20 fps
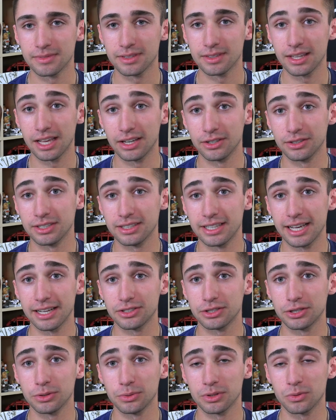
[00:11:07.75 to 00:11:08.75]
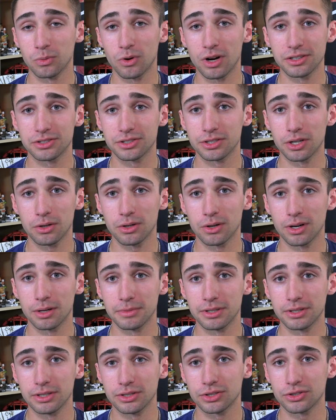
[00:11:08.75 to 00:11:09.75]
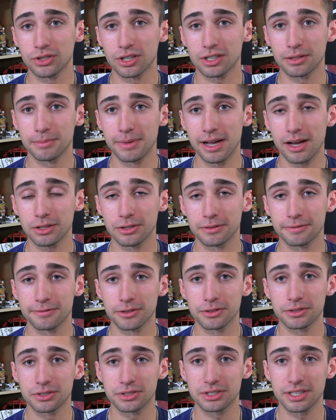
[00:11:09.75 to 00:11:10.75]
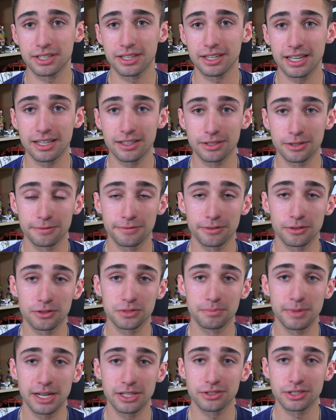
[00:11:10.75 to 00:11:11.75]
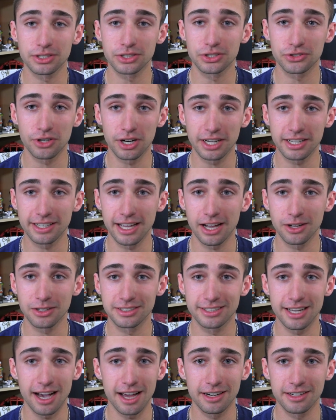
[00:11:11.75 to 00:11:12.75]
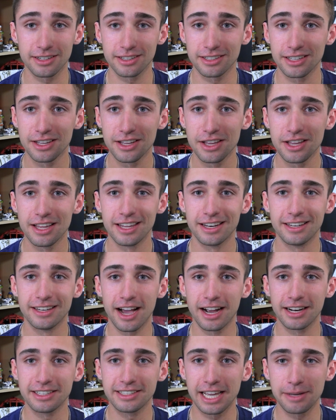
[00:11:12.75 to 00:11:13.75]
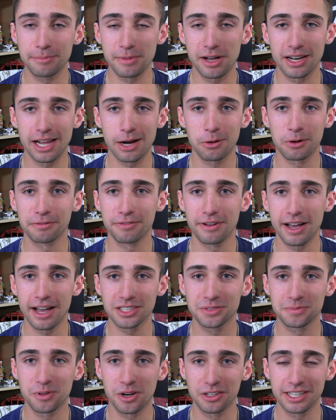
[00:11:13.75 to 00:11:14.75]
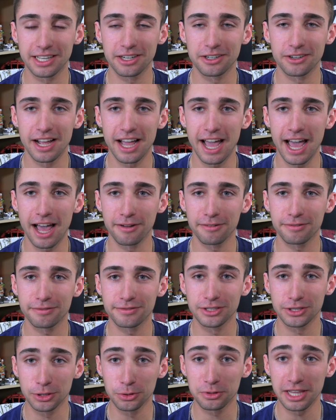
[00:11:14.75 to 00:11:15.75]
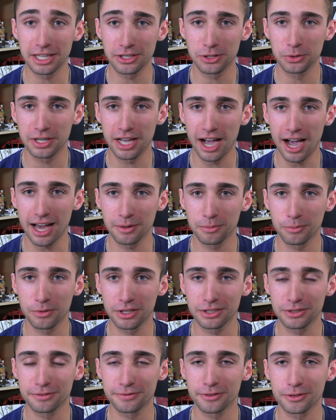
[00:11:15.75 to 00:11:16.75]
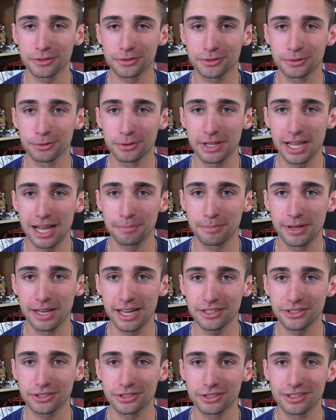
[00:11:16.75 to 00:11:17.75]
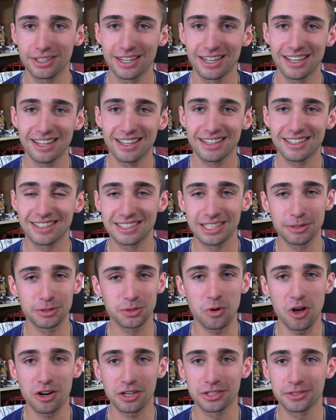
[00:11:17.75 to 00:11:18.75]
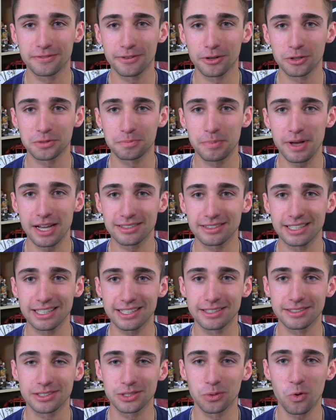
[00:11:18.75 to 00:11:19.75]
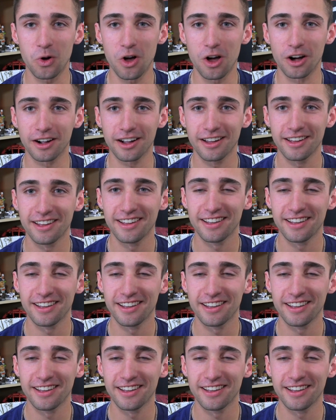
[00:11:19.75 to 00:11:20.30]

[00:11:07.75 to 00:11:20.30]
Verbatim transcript: And you did that too with Juan Soto. I mean, you struck him out. Your first your first major league strikeout, dotted a ninety-eight mile an hour fastball in the inner half. Did you think you got him when you first threw that pitch, or because he was walking to first base thinking it's a walk?